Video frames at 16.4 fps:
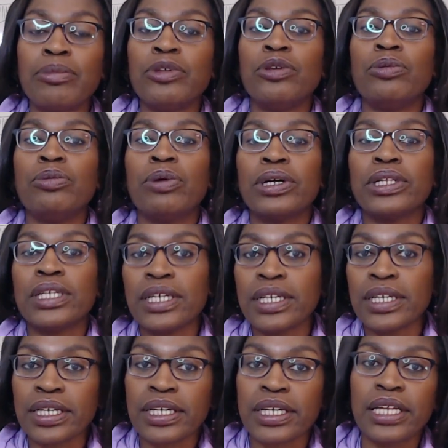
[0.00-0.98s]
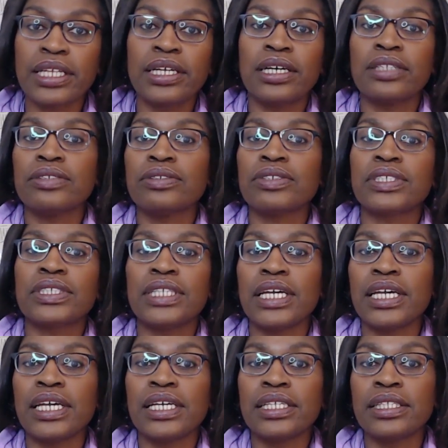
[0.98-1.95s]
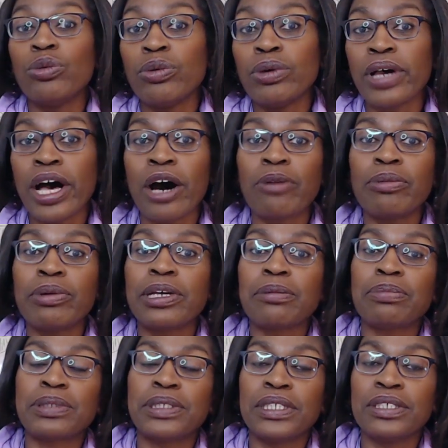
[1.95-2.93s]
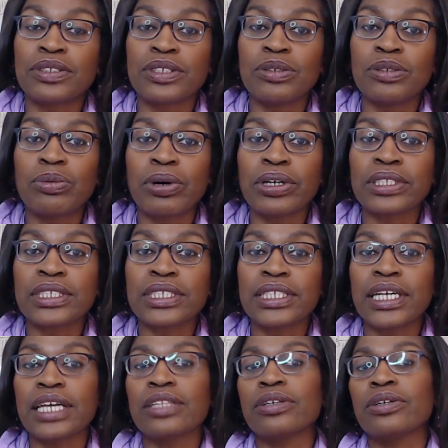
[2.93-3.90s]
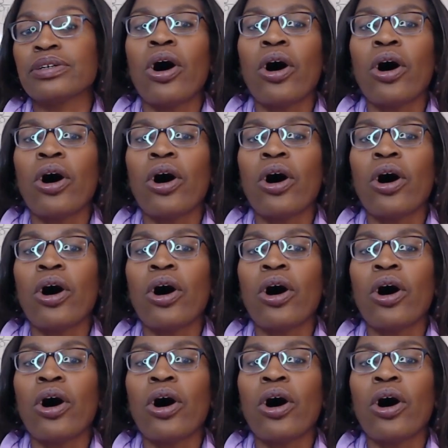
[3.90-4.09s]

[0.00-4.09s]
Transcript: You want to kind of understand how we could potentially work together.